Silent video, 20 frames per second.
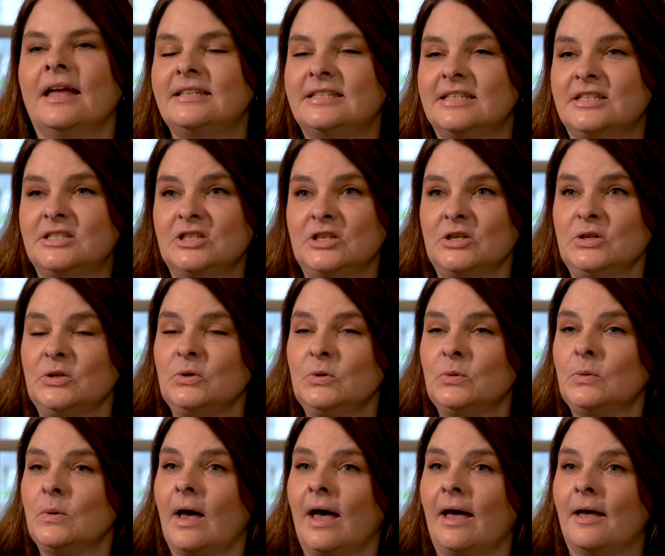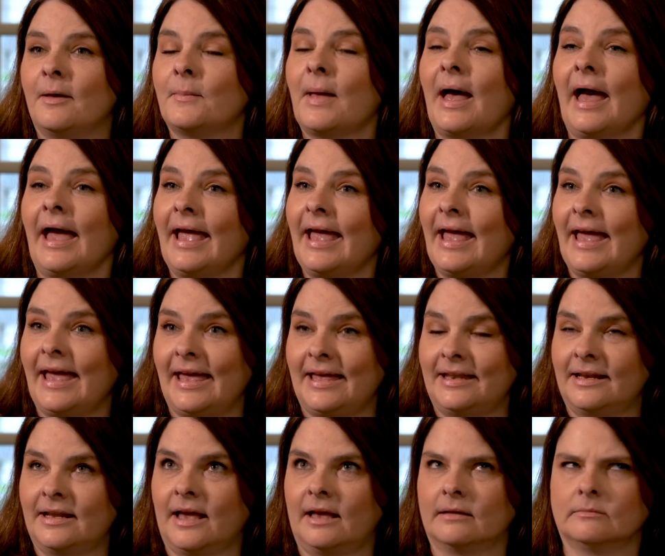Did you,
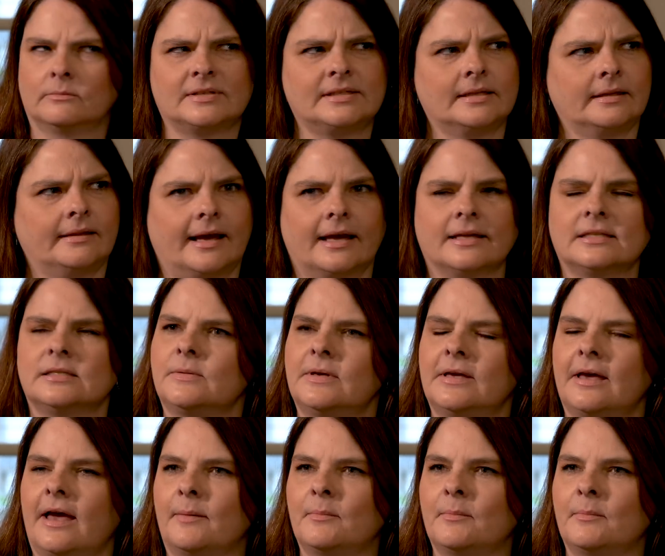was it last week?